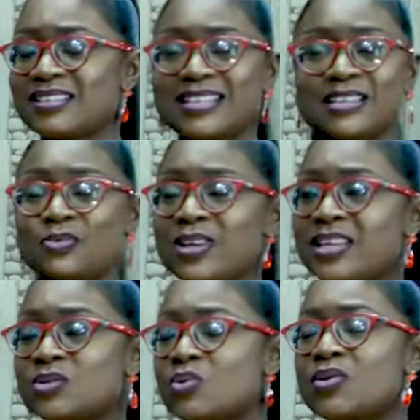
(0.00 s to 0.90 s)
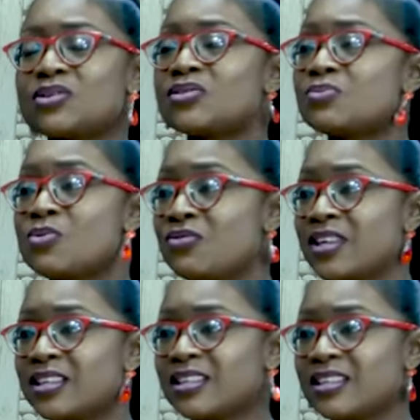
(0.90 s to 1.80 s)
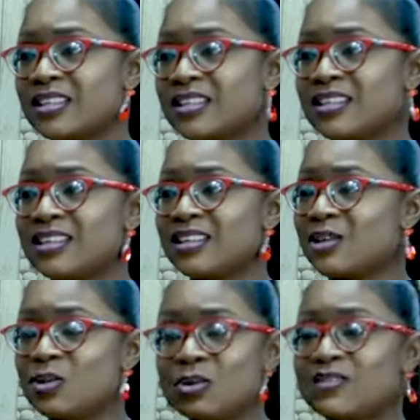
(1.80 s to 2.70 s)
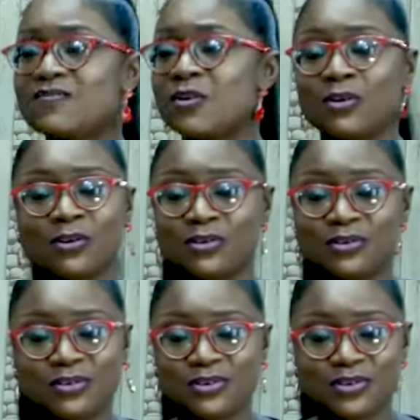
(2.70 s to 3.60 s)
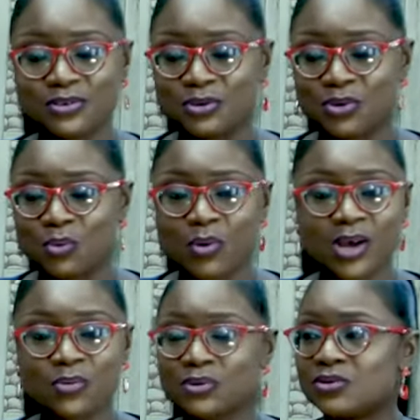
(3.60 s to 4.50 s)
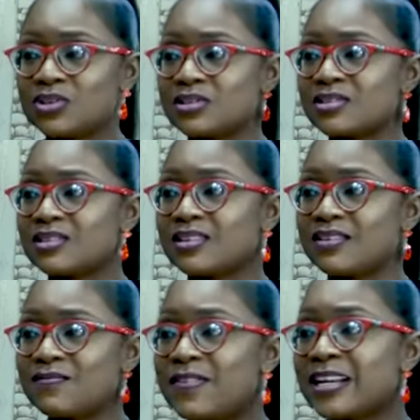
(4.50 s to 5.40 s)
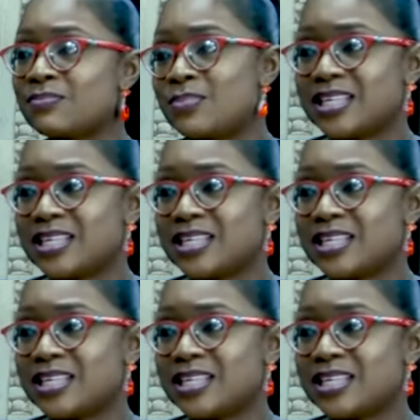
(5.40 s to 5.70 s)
10 weeks, we were just moving, looking for, you know, where we could just find